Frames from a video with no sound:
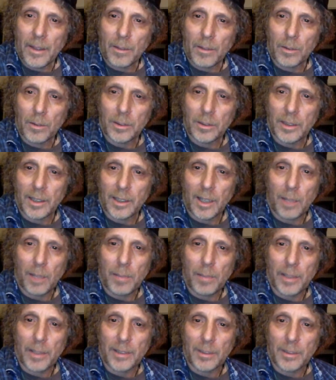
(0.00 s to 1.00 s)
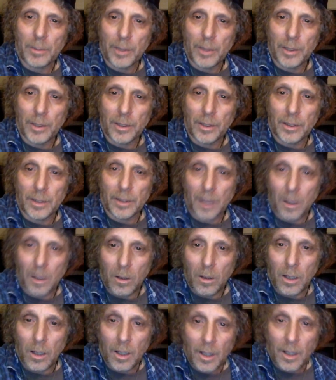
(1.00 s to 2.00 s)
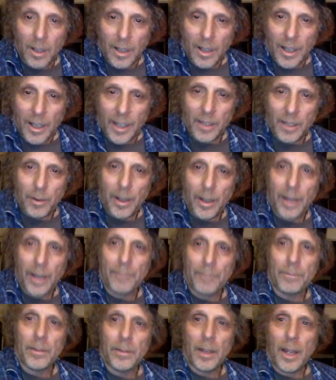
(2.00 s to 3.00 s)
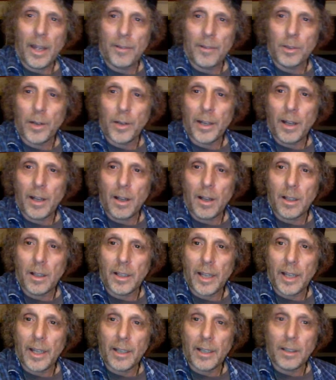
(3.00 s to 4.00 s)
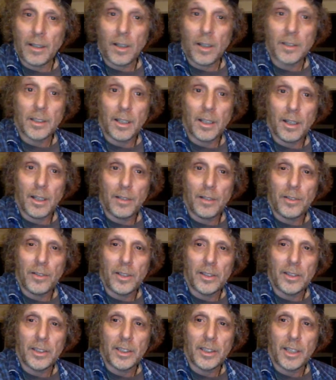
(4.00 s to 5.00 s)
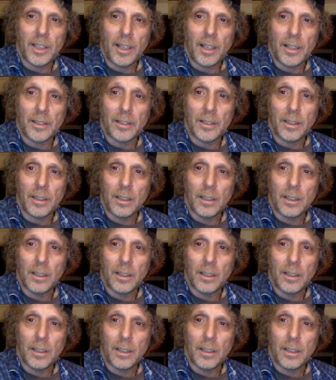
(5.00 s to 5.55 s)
We'll see. I'll pick some winners. So anyway, have a great holiday. Lots of love. See you guys.